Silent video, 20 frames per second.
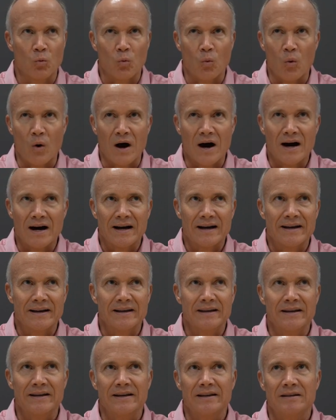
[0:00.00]

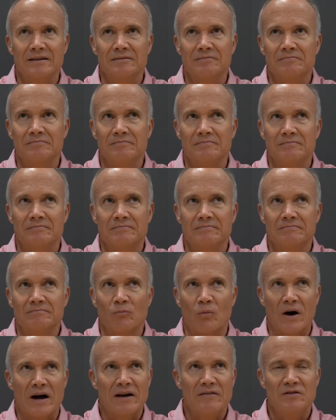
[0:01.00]
Why
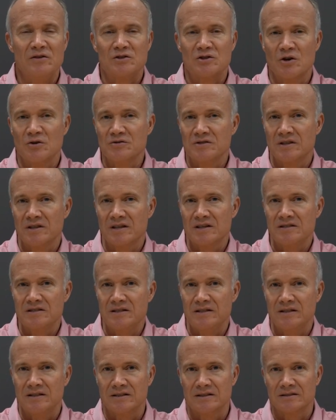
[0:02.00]
have you chosen this
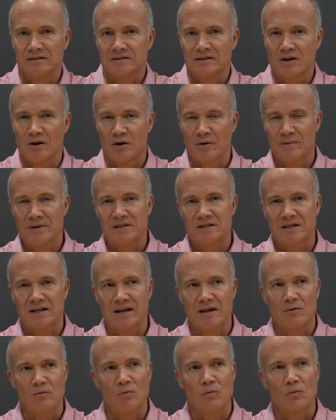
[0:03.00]
year to home
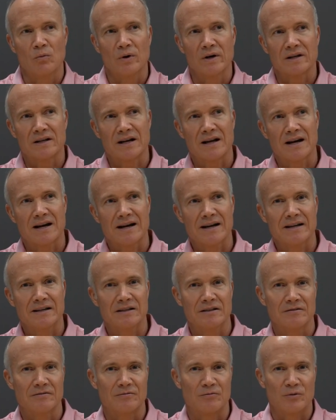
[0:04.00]
educate? What kind
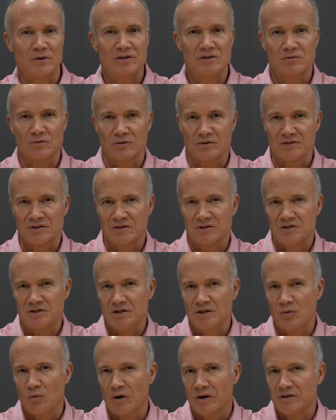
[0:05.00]
of resources do
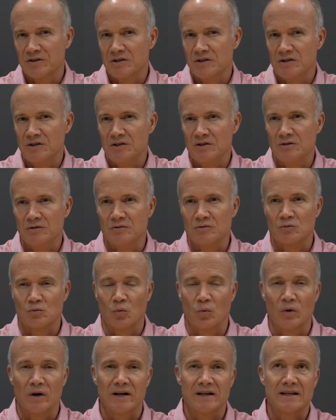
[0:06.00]
you want to use?
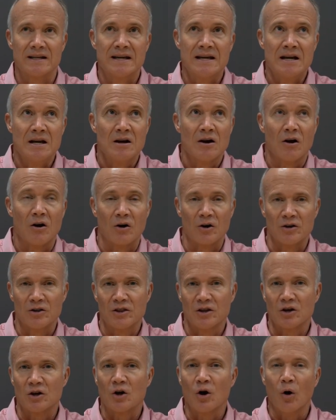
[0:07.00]
What are
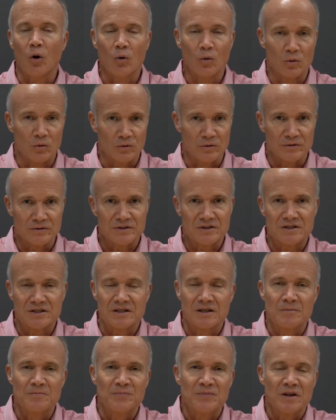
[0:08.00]
the goals
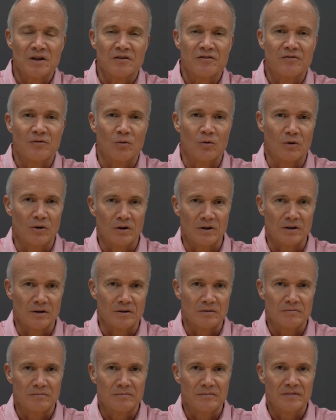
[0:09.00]

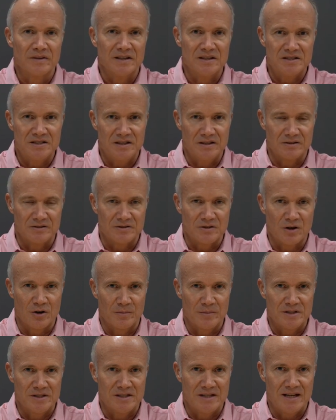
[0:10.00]
for this year's
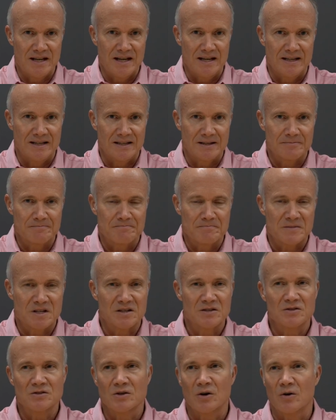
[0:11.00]
home educating?
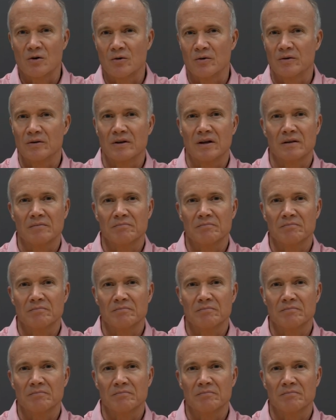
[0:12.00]
So